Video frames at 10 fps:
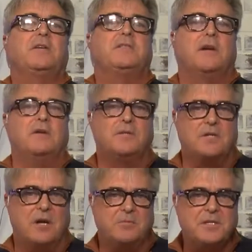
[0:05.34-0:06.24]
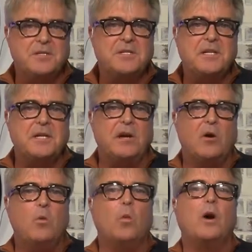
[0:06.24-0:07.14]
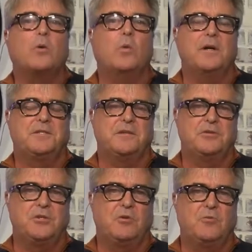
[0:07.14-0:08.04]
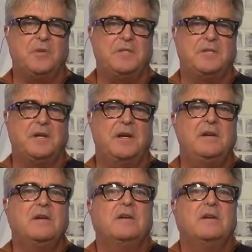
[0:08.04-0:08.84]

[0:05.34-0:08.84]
got Donald Thompson, CEO, Walk West, on the show with me today.